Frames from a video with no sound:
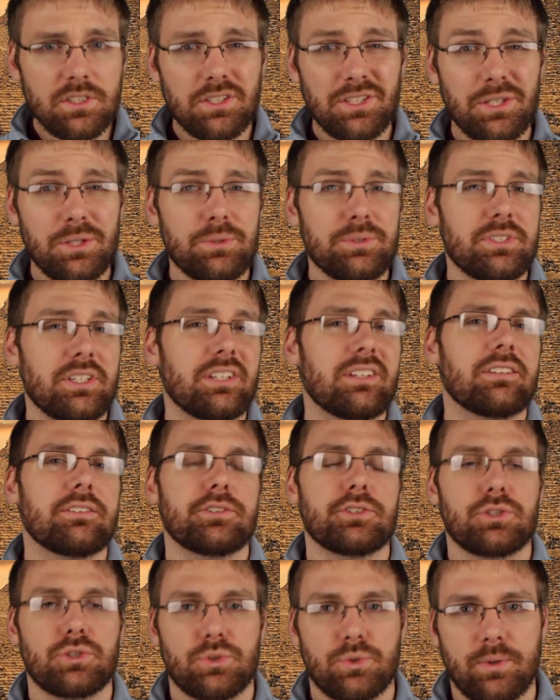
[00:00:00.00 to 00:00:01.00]
use it,
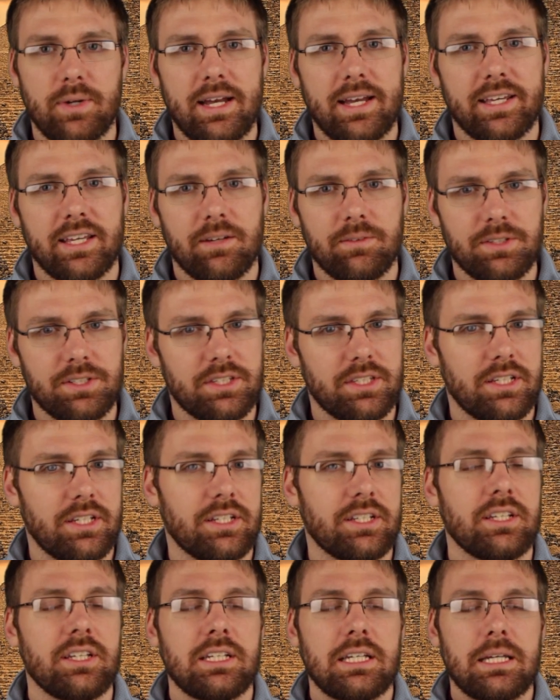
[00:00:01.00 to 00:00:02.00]
track
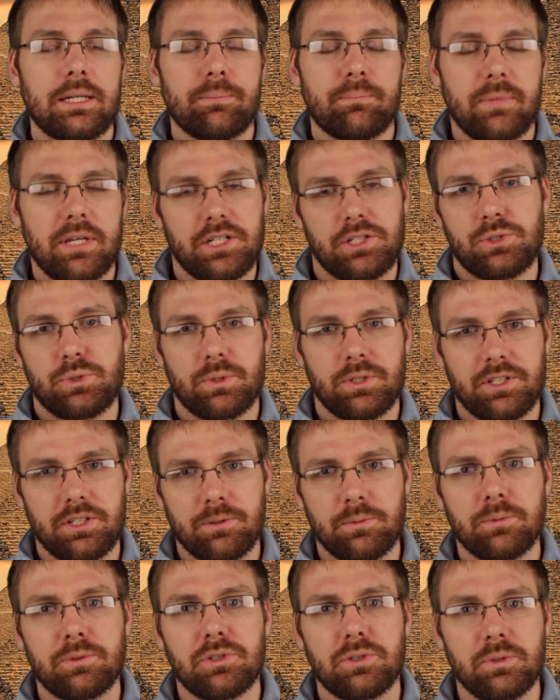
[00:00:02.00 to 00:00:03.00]
everything, make sure
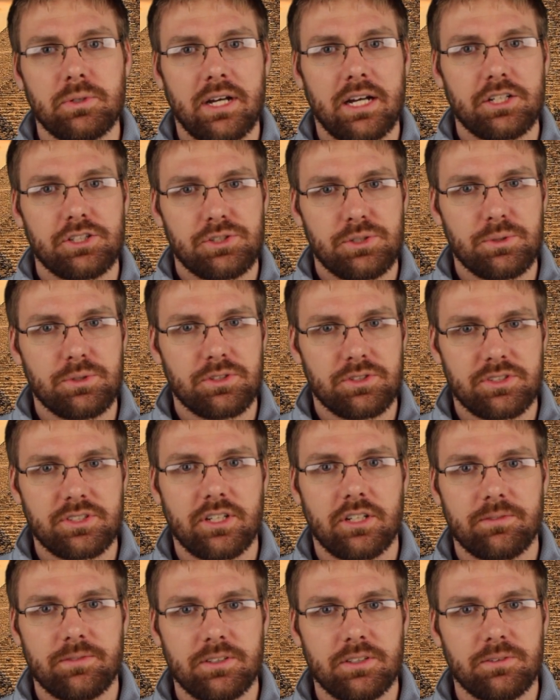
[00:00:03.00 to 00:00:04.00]
you do not shoot
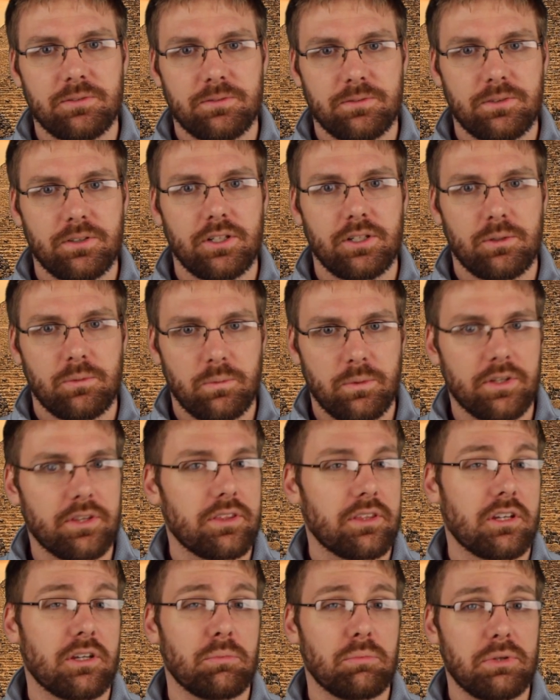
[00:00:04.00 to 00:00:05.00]
yourself in the foot
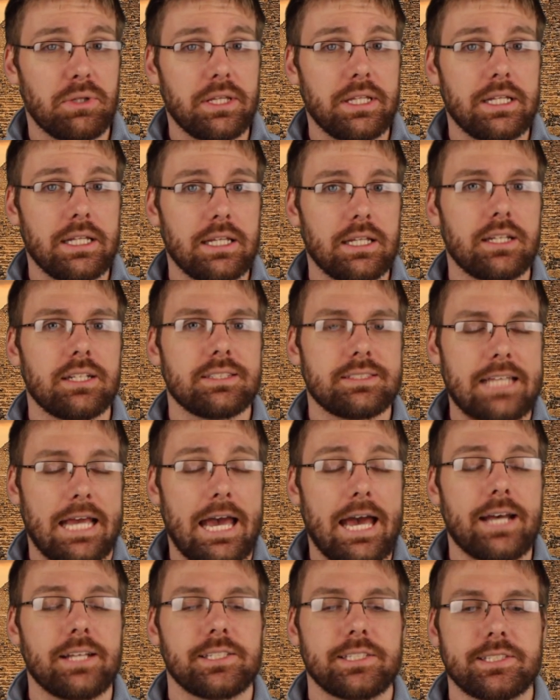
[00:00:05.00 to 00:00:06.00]
with completing
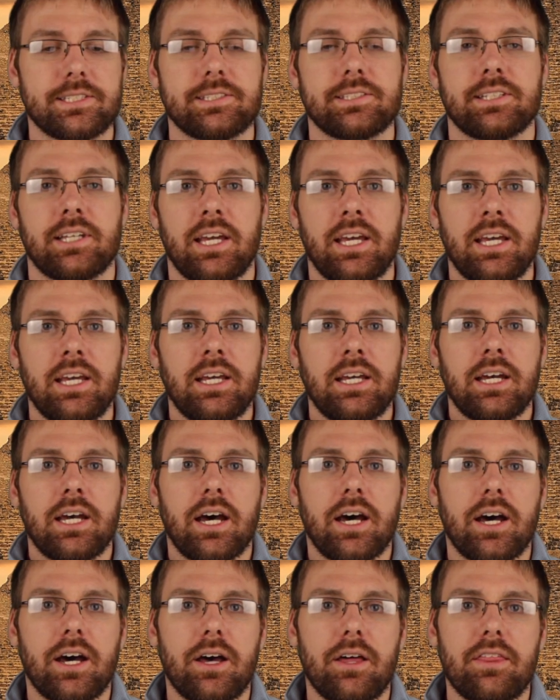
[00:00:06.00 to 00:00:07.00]
tasks.
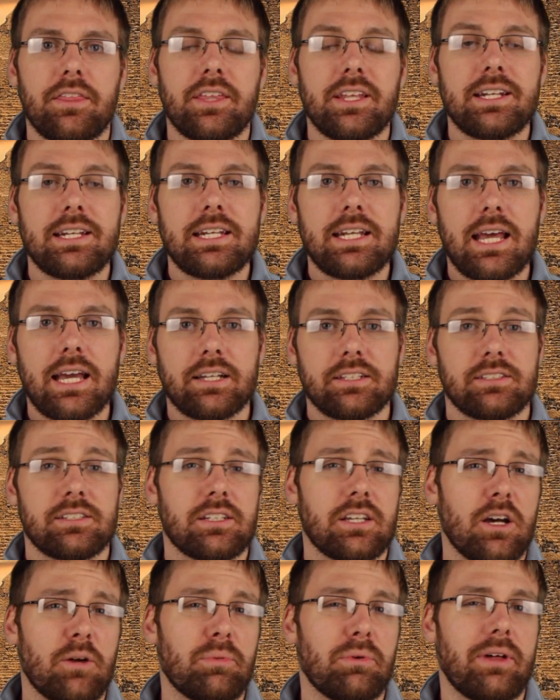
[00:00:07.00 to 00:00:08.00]
The
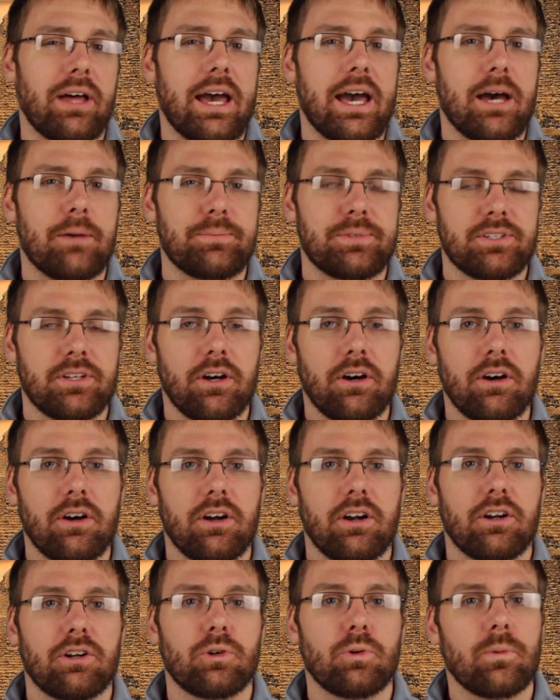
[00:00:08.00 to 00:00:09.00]
next couple apps
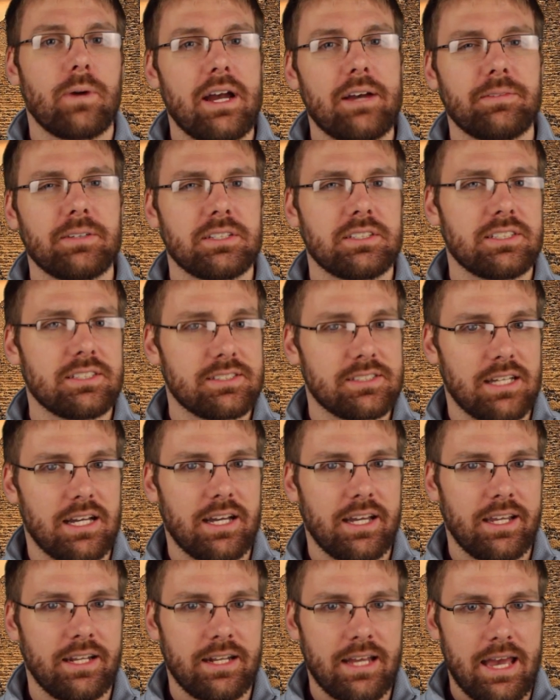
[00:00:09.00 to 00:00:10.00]
are graphic
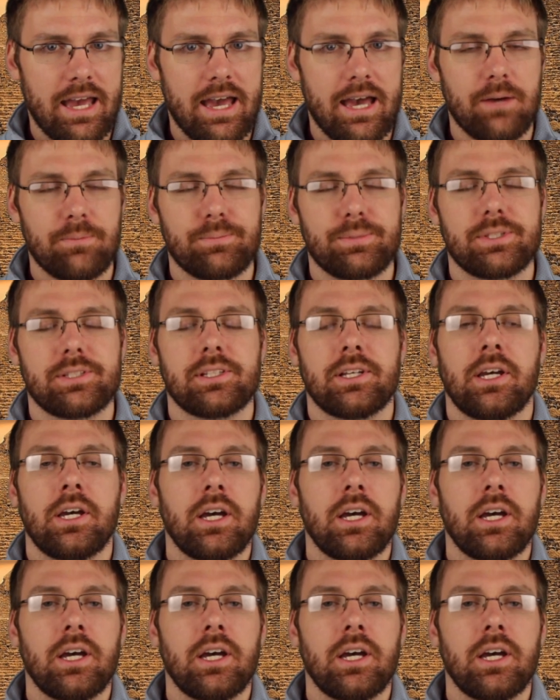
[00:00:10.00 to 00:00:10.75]
design apps.